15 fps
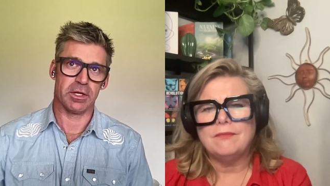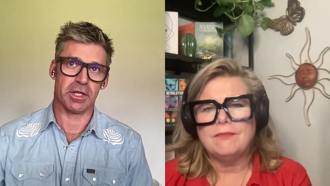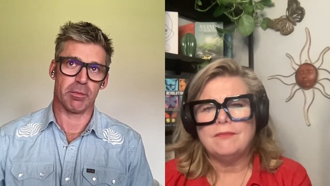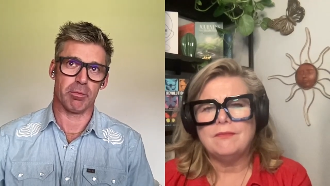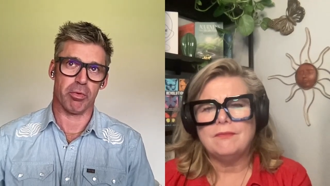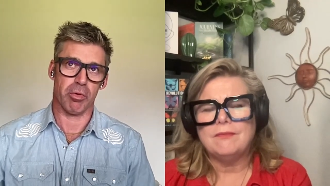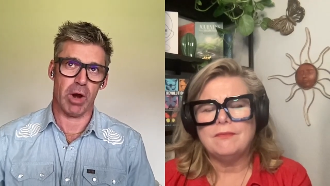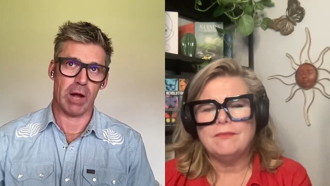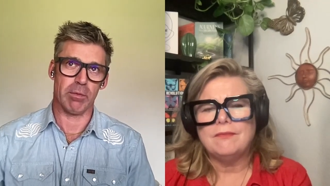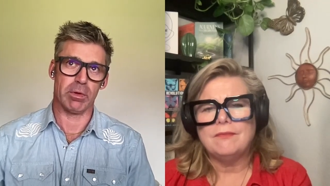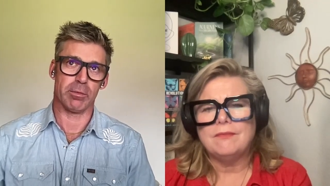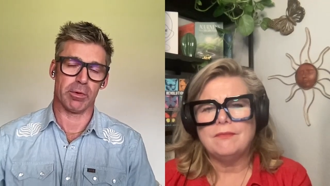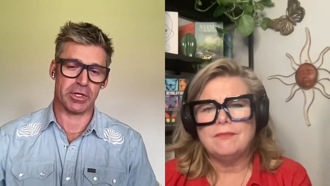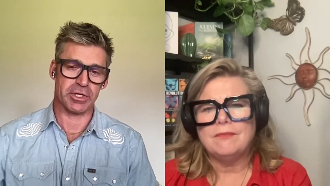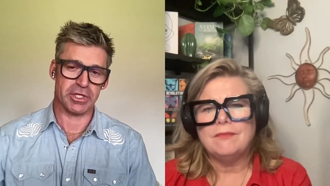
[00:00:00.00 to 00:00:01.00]
Speaker 1: that the
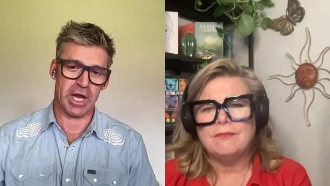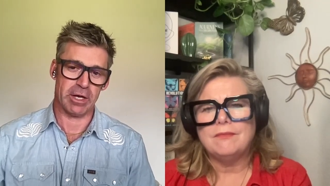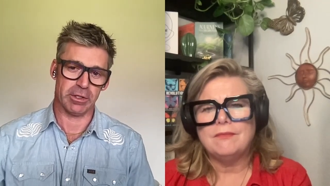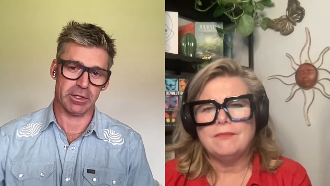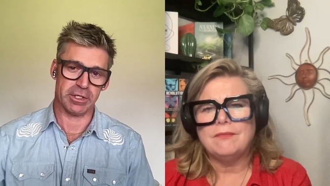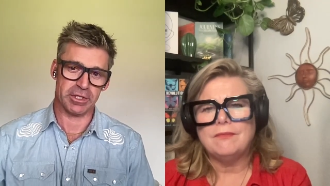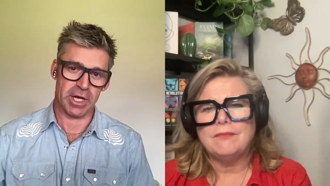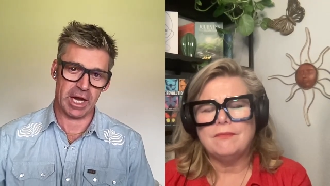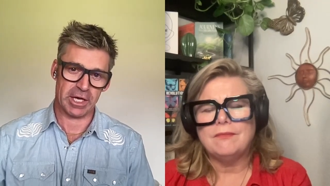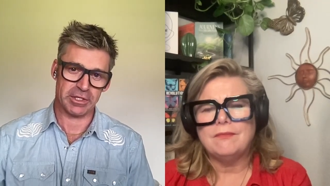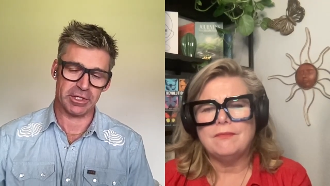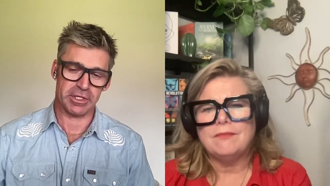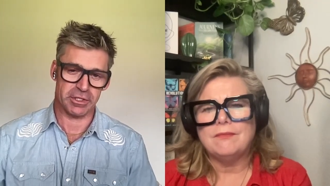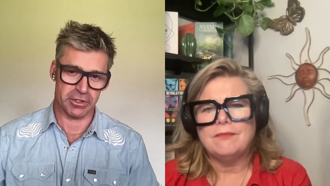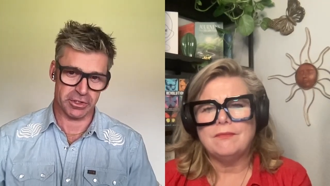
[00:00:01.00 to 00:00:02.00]
problem or the challenge
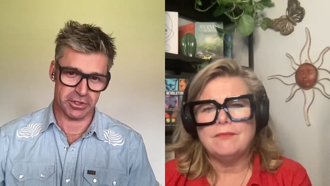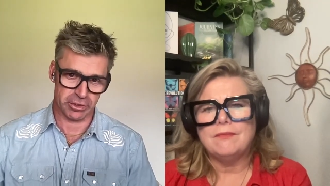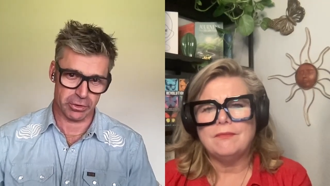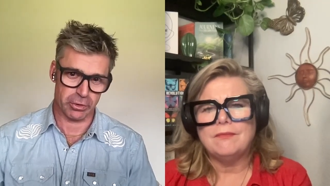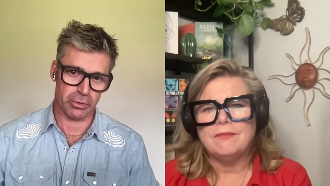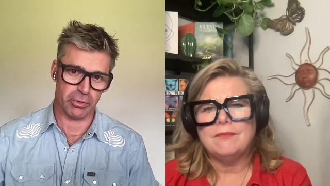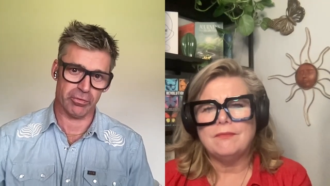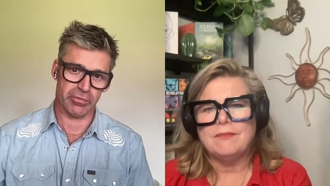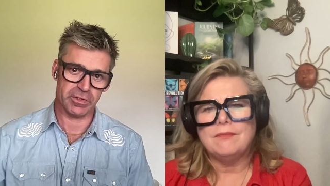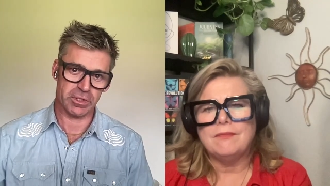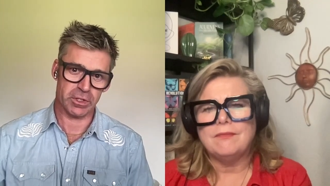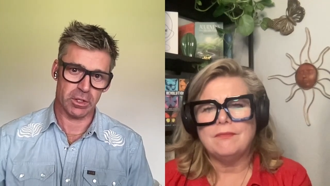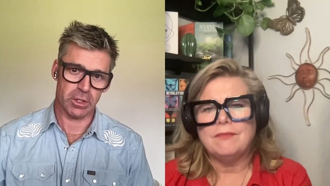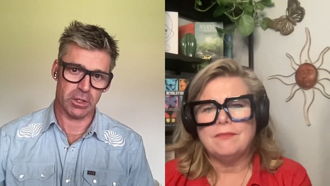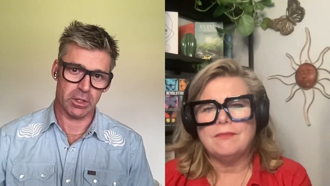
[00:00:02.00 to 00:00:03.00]
actually
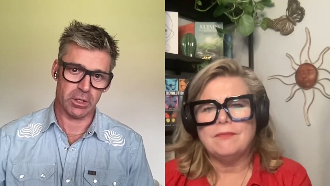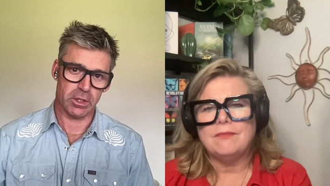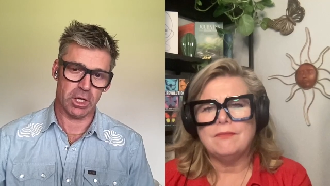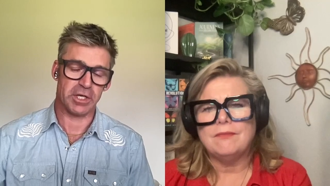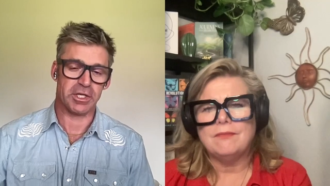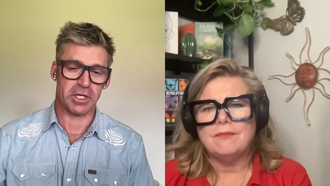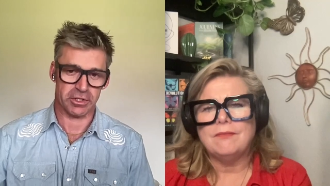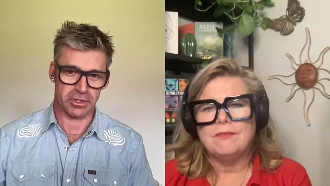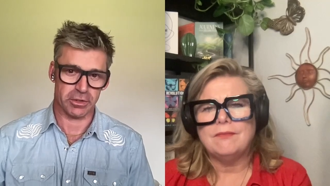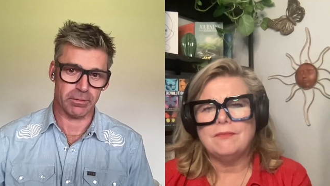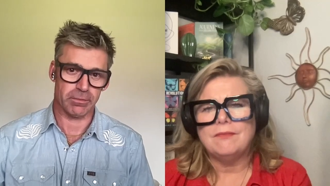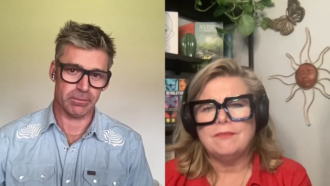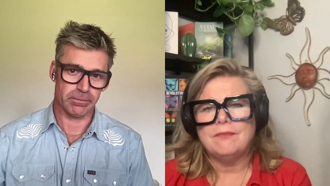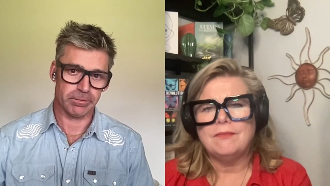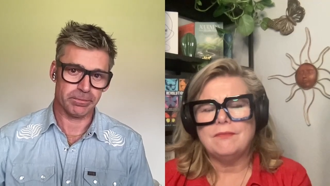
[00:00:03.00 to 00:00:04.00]
deserves attention.
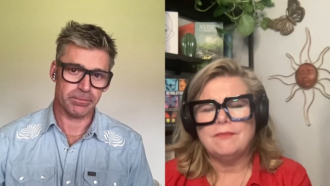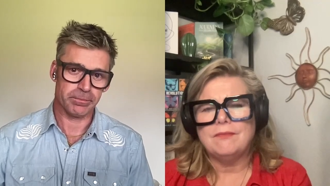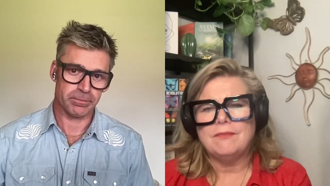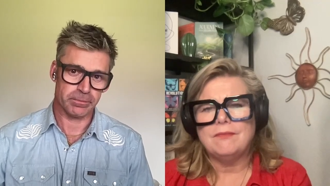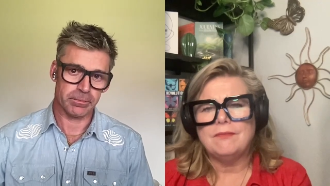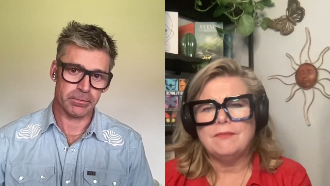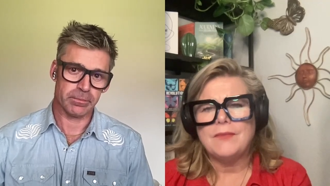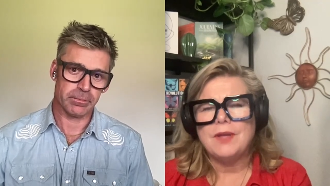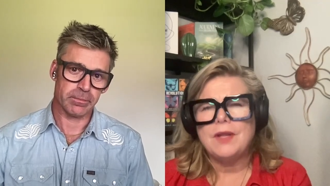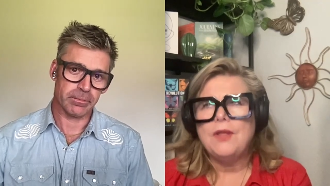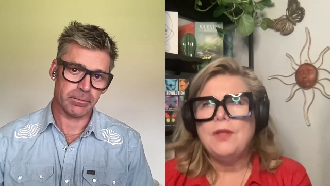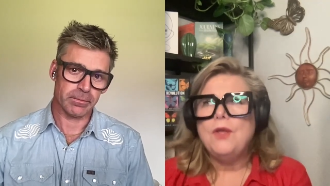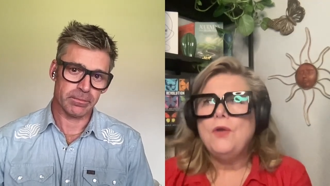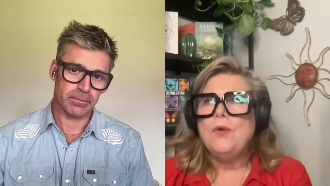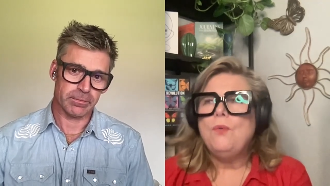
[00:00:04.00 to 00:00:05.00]

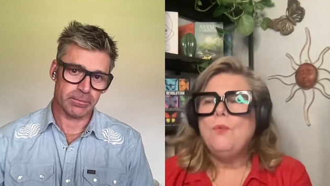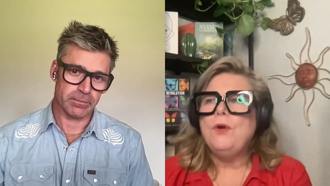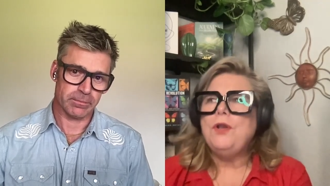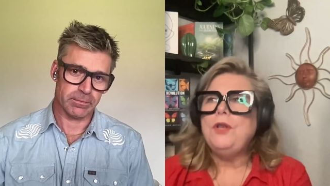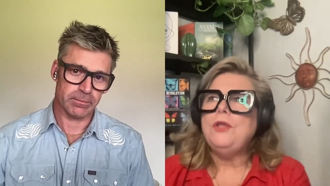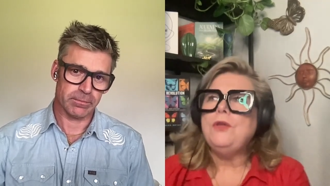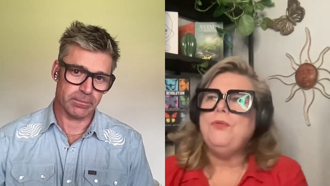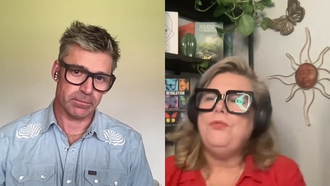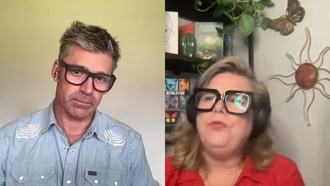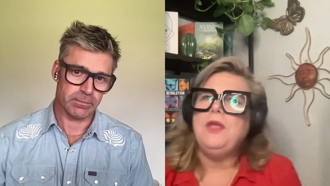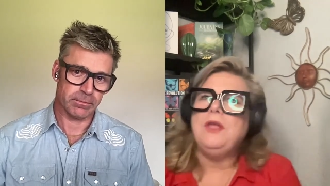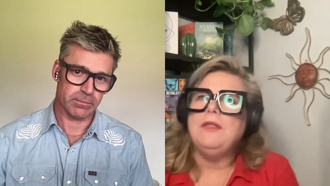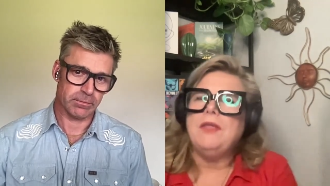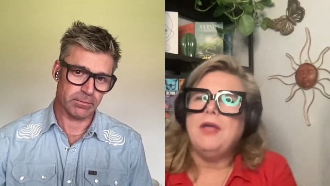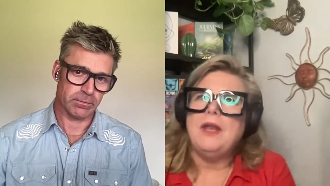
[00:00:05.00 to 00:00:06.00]
Speaker 2: What do you think
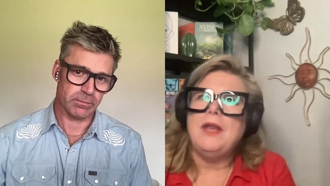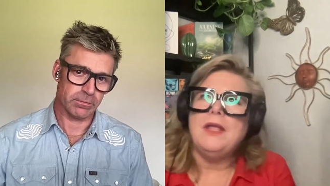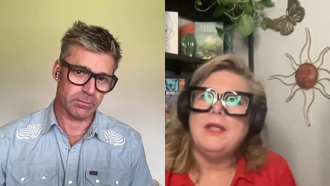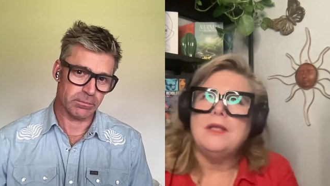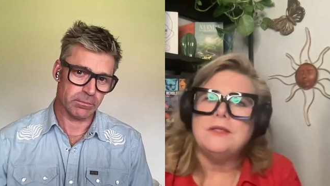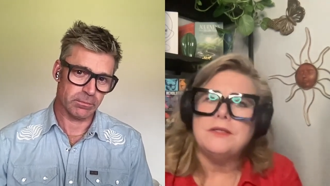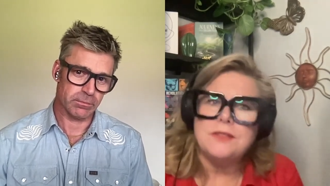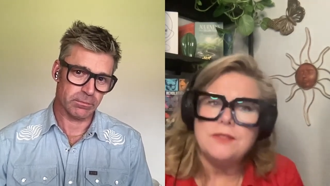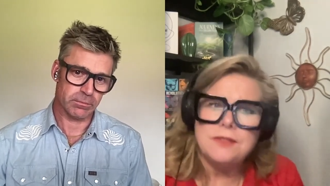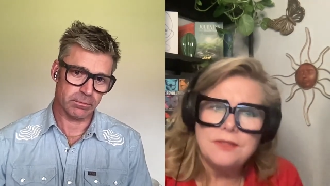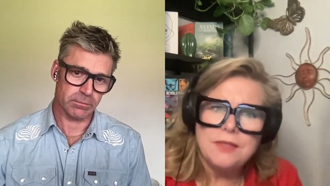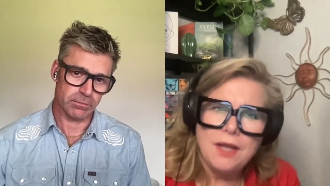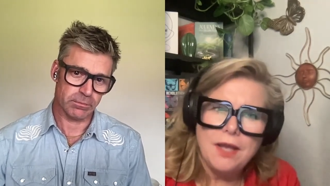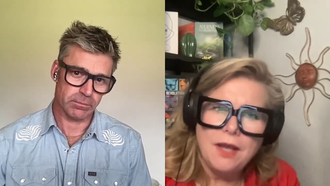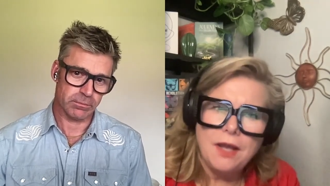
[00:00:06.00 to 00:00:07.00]
that is?
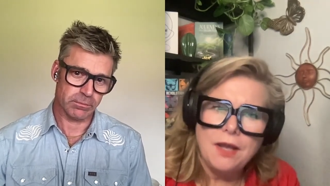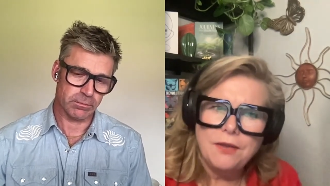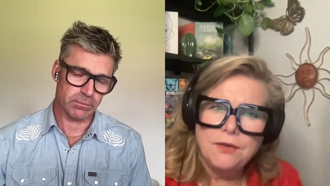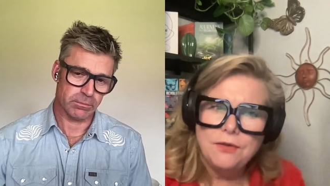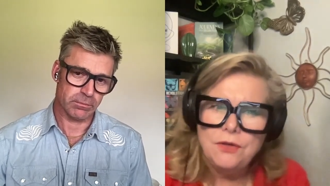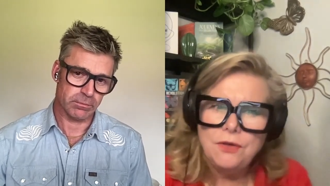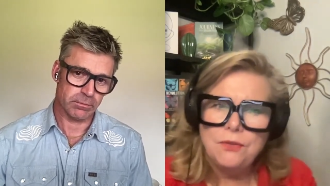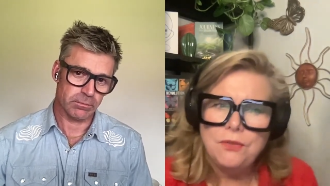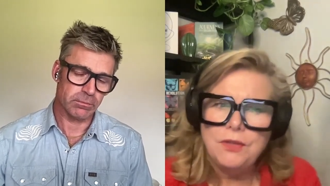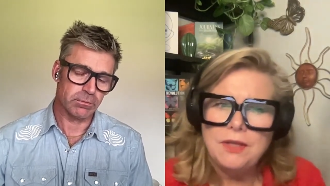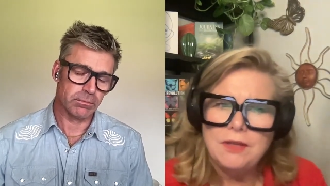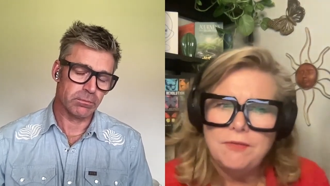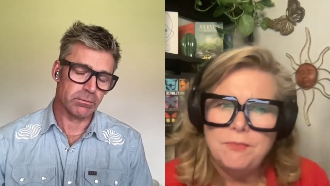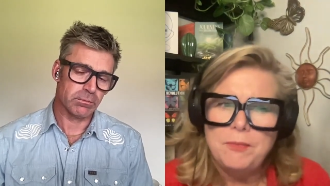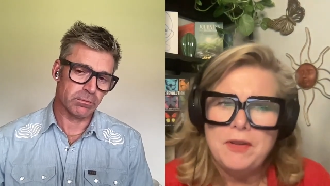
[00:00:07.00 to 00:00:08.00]
Do you think
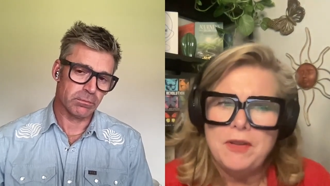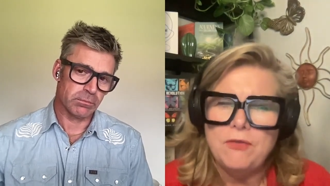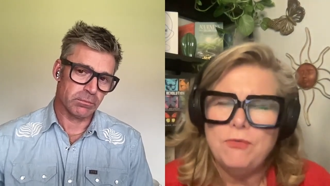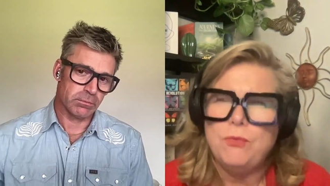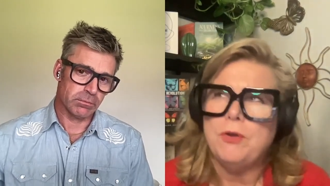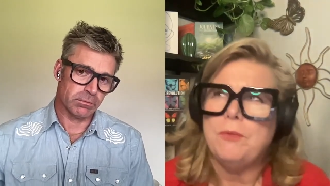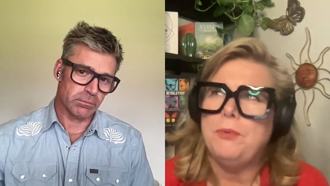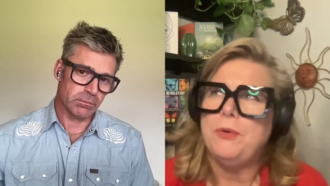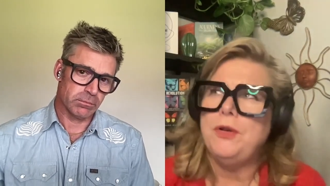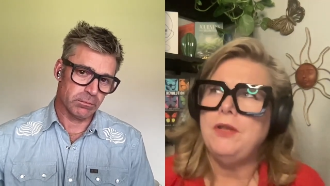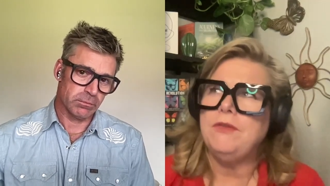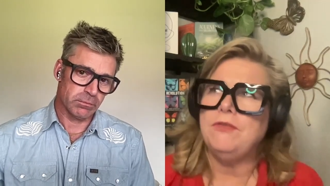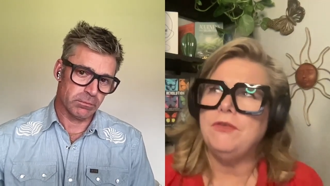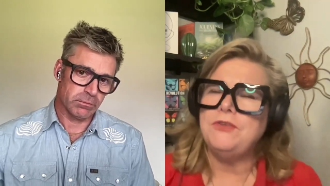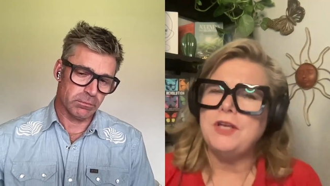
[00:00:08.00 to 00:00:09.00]
it's because we are putting
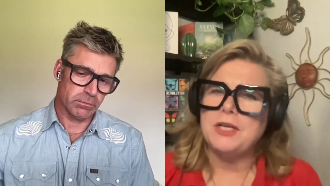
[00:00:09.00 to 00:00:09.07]
such